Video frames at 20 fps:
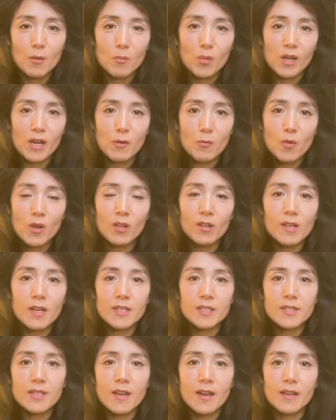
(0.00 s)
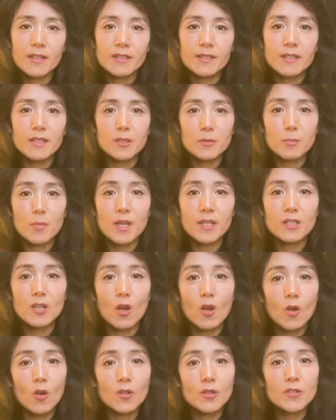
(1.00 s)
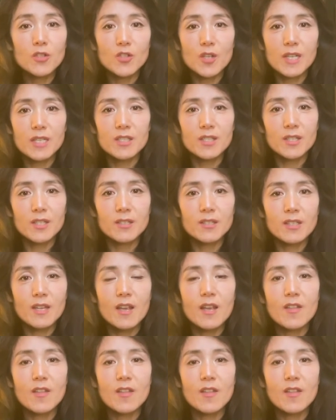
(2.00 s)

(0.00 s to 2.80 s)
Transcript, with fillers: But I realized that despite all the changes,